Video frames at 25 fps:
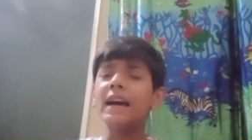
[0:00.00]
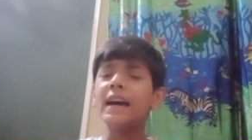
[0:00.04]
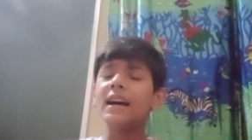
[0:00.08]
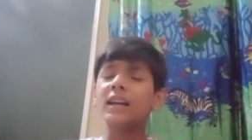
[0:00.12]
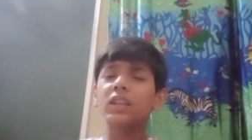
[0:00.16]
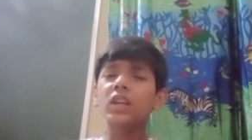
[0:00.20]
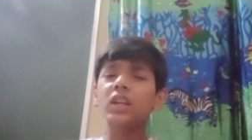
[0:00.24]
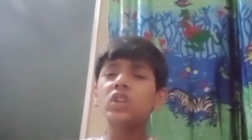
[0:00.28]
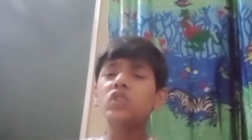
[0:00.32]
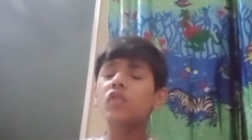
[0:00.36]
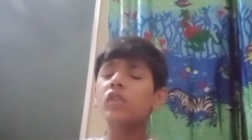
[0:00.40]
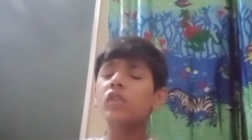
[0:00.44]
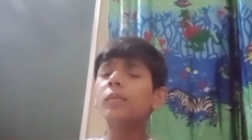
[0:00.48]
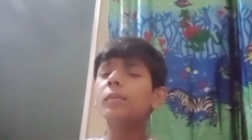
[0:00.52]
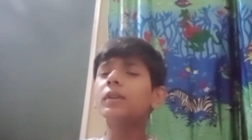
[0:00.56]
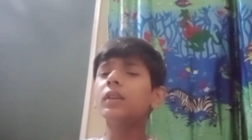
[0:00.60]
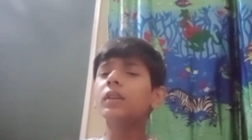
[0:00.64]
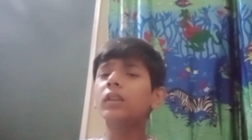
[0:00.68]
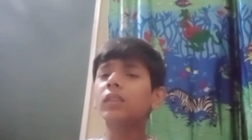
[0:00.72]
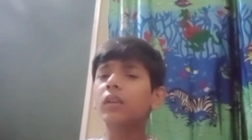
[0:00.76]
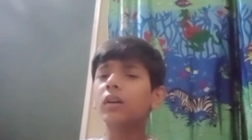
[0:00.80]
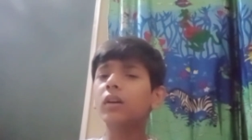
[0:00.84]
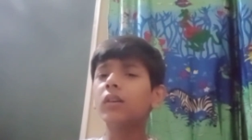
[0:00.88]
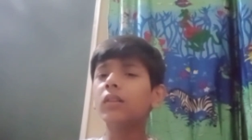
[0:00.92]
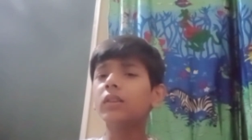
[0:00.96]
This will be the
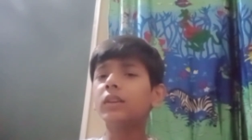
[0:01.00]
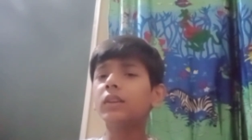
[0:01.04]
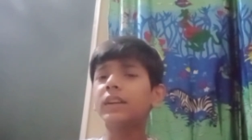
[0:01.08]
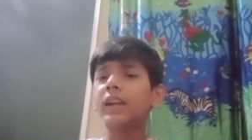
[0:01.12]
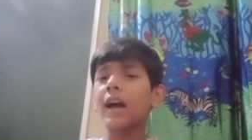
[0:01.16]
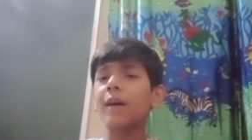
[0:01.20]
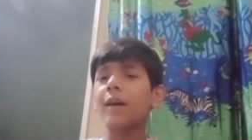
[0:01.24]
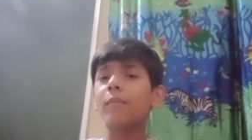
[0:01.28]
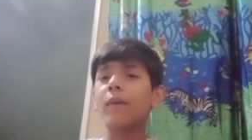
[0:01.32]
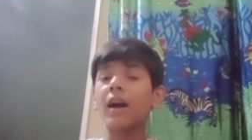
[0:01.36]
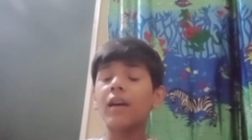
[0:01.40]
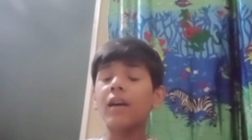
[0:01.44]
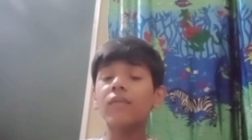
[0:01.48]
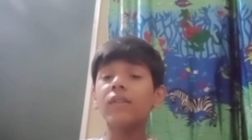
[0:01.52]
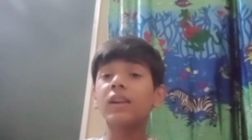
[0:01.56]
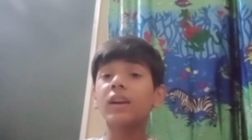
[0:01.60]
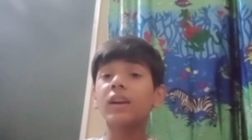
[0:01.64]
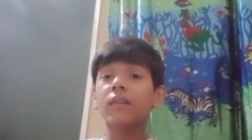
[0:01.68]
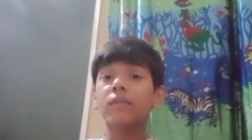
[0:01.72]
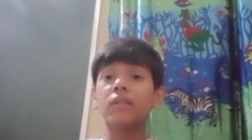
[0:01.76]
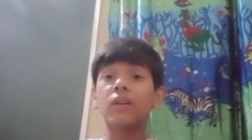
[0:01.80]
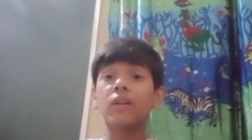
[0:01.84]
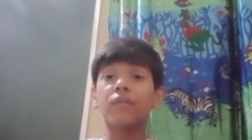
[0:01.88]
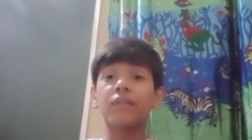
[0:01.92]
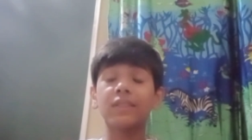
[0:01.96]
third time I will
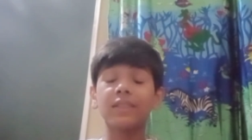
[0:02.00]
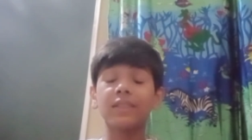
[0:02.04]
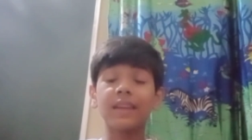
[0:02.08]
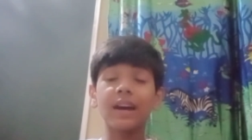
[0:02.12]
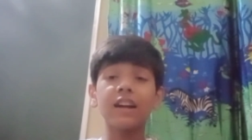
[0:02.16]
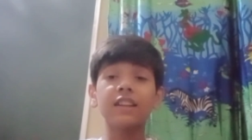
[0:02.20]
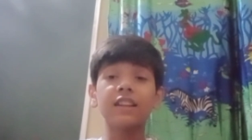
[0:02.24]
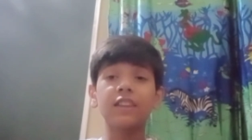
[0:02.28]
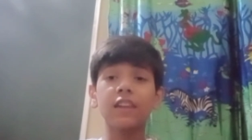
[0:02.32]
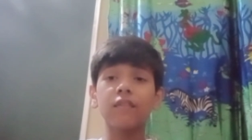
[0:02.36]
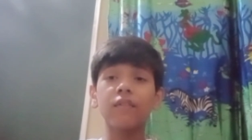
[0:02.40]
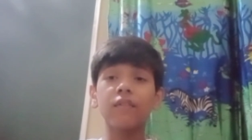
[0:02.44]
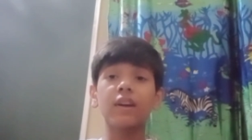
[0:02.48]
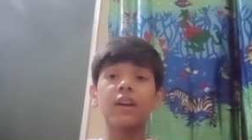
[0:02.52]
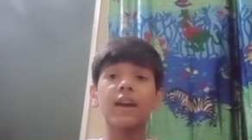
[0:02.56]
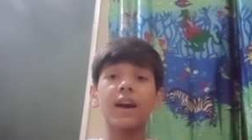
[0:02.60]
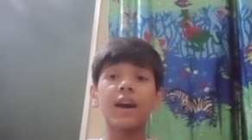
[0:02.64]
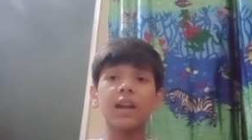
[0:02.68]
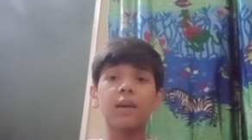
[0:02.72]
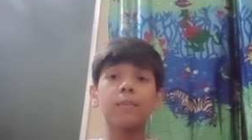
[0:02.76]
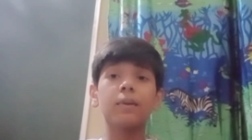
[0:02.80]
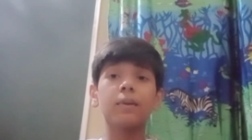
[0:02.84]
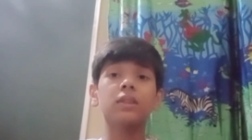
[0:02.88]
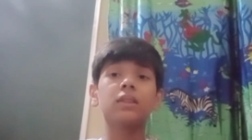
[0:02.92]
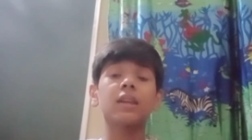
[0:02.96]
give the Vidyarthi
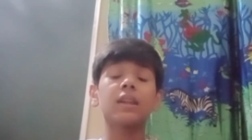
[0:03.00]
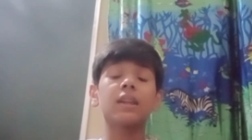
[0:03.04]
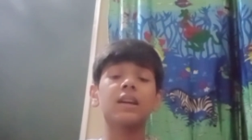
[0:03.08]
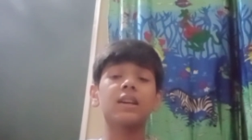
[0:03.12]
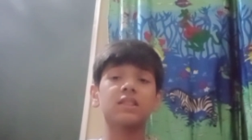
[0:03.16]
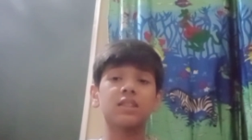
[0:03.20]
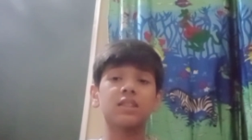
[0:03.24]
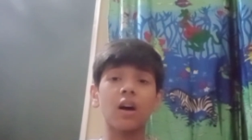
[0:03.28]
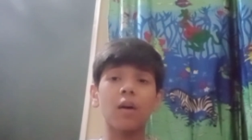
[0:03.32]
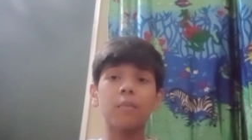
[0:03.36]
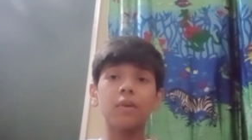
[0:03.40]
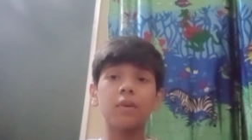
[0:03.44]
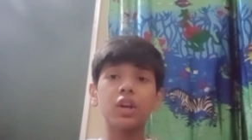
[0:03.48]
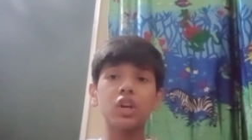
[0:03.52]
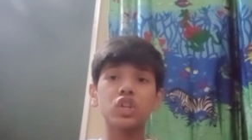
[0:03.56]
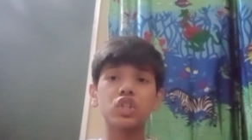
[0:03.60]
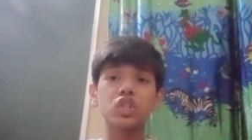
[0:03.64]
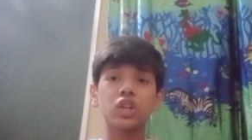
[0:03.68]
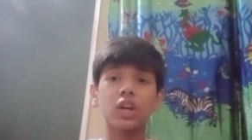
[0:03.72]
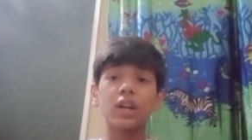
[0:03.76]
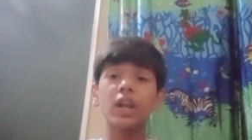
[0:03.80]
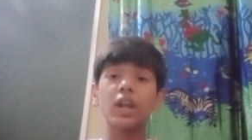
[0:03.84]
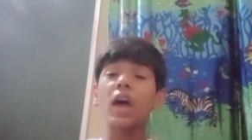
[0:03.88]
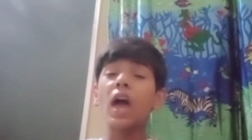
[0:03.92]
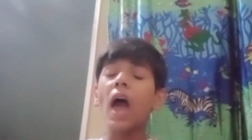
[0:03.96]
Vigyan Manthan
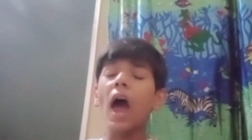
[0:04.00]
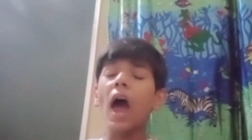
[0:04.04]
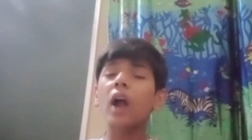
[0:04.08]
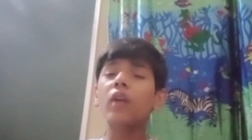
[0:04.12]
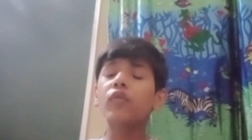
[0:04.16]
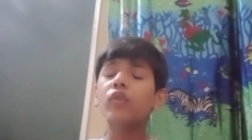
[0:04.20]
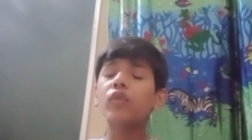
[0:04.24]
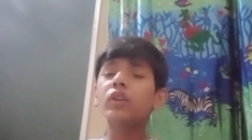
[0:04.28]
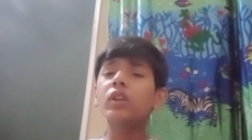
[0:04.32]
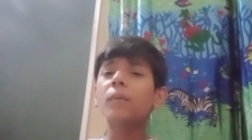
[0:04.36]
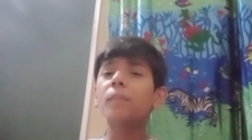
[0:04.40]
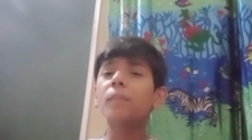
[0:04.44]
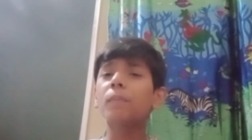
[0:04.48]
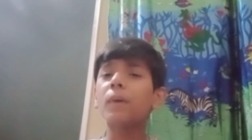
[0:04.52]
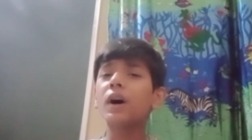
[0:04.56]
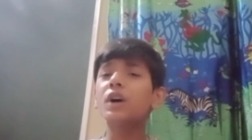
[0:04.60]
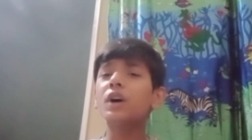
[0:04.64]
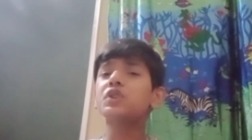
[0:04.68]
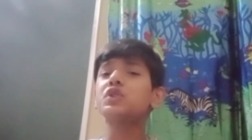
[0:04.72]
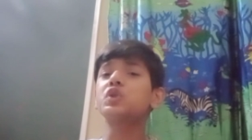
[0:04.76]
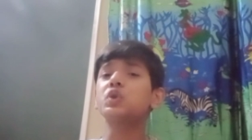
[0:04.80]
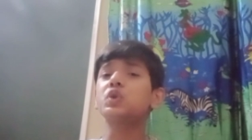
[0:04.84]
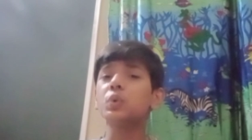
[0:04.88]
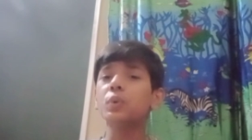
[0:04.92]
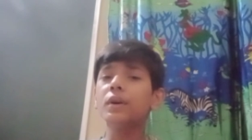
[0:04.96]
examination and for the
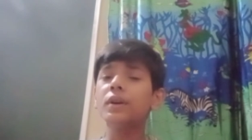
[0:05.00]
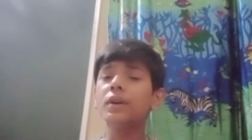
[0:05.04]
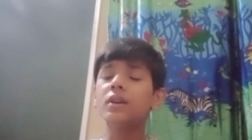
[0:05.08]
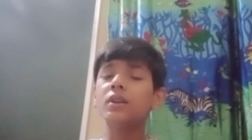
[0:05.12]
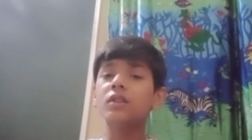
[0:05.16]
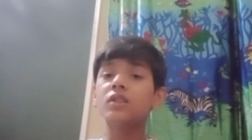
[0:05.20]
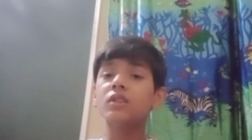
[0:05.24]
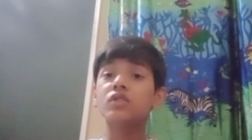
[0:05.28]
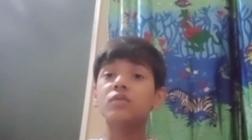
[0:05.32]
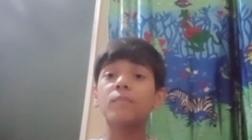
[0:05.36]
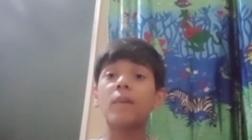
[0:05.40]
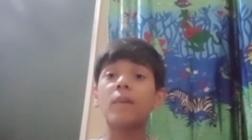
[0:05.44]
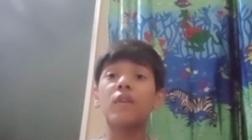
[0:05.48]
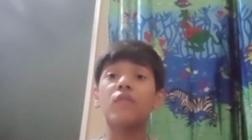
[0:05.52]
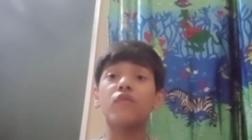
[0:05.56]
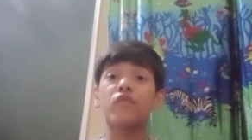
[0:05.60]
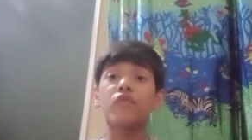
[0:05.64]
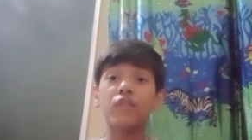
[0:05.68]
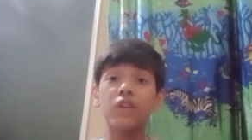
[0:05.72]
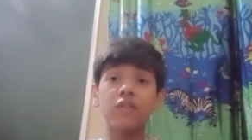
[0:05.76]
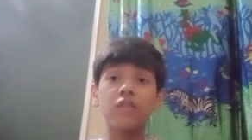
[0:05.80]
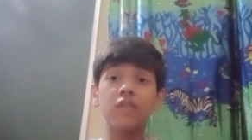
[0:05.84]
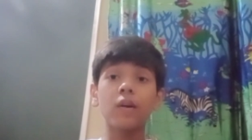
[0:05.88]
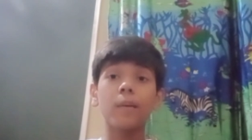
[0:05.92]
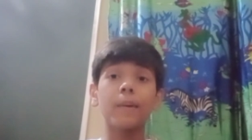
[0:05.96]
past two years my
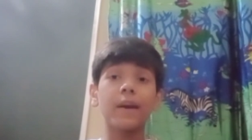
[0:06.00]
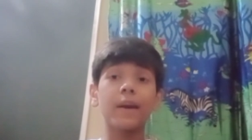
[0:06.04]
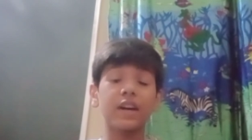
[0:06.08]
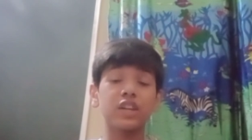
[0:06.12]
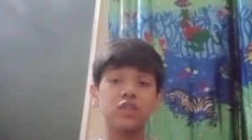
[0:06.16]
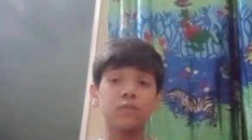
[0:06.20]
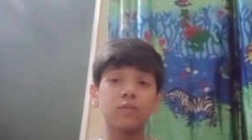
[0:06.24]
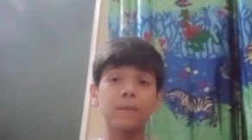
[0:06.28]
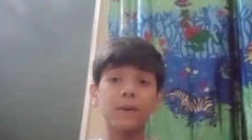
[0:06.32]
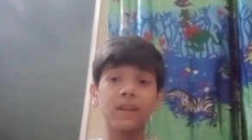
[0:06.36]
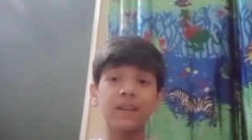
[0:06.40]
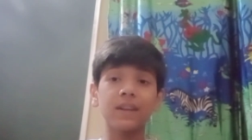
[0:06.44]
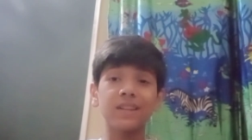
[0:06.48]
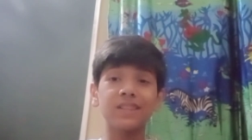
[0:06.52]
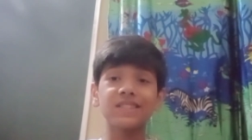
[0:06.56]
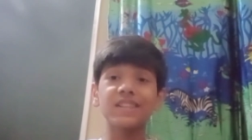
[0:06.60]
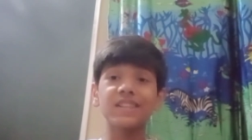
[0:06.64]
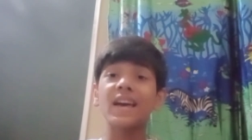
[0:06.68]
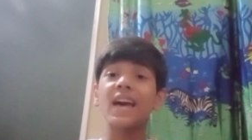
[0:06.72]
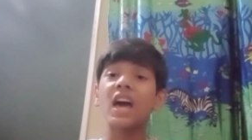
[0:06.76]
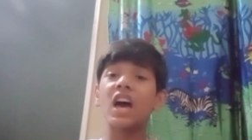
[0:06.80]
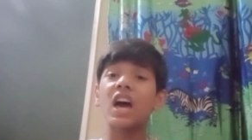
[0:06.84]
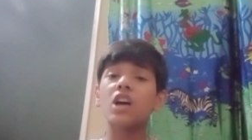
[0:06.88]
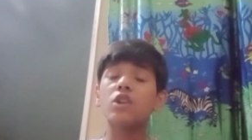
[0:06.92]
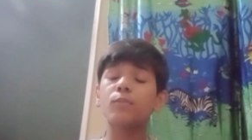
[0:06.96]
VVM experience
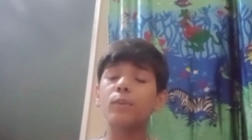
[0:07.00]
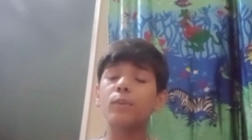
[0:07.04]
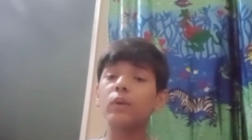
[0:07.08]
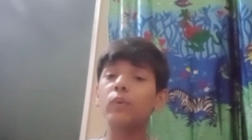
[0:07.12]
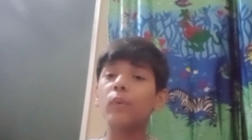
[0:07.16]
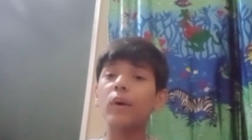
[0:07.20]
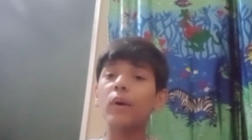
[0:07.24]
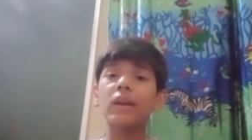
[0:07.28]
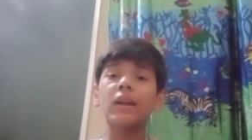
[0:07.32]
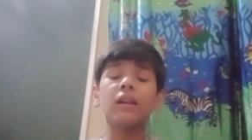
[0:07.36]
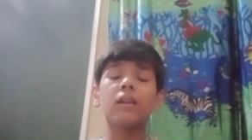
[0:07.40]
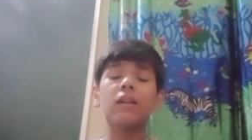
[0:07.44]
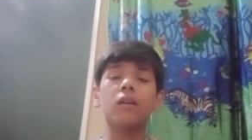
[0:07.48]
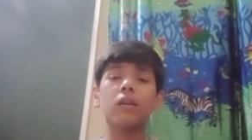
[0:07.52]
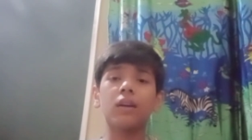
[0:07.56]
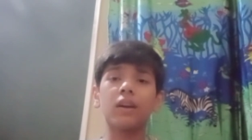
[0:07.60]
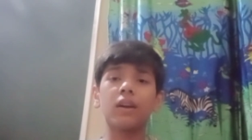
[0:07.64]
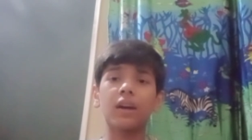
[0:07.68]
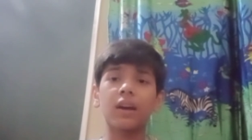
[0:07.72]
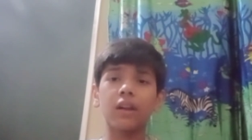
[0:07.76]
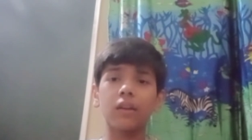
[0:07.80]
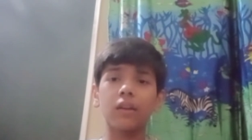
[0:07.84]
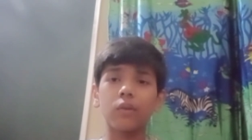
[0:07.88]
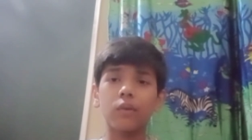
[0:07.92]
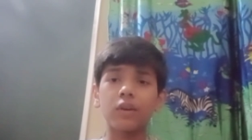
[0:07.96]
has been very
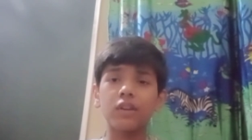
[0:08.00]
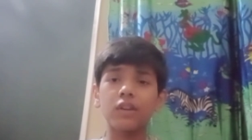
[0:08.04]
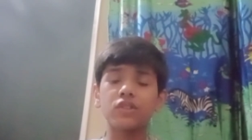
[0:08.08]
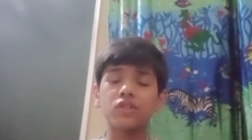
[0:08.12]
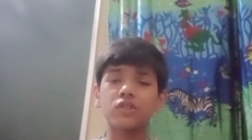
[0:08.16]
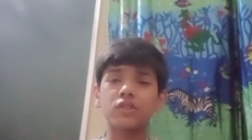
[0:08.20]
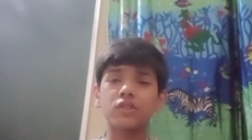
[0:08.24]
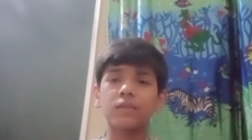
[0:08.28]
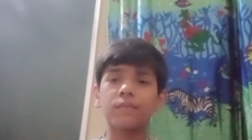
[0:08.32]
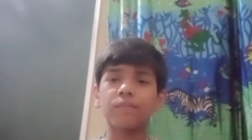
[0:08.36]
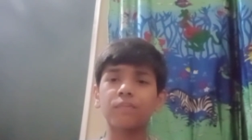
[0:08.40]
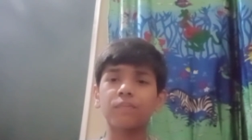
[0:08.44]
learning enriched.